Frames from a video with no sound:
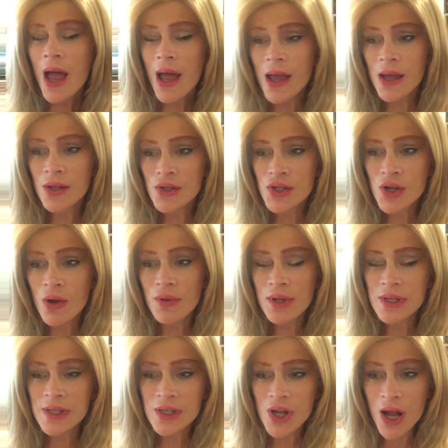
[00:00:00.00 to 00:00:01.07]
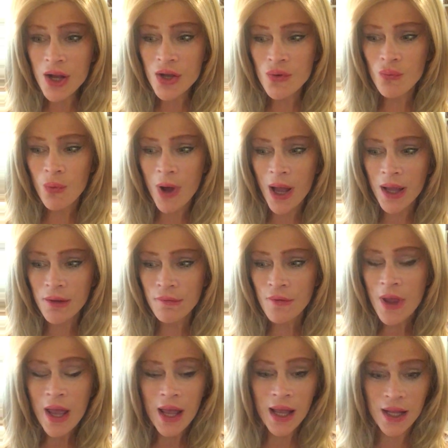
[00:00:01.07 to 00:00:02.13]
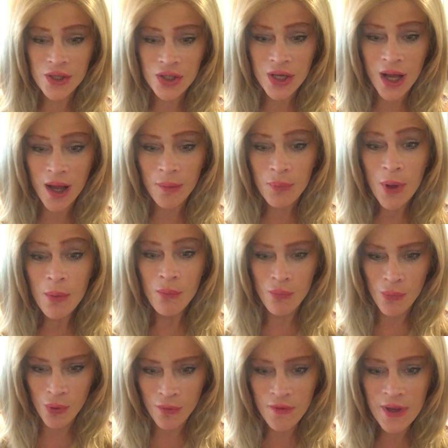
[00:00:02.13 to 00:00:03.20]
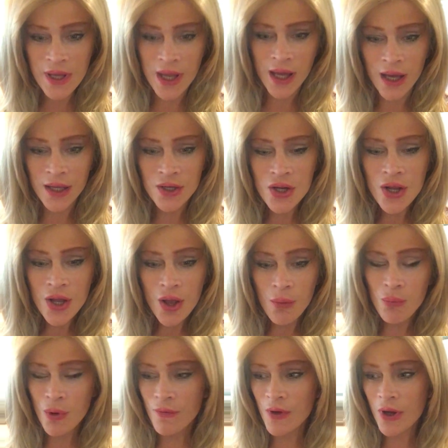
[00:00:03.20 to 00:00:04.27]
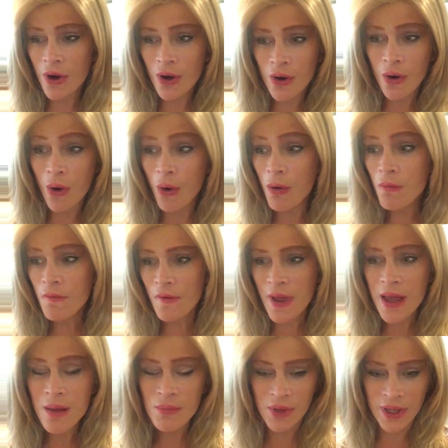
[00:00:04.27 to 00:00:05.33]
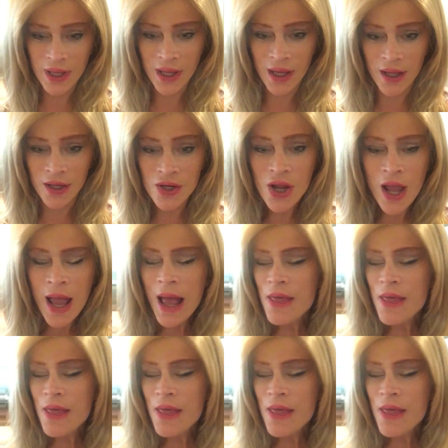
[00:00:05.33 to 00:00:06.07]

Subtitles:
And so the second wife ended up moving in, moving her whole family in.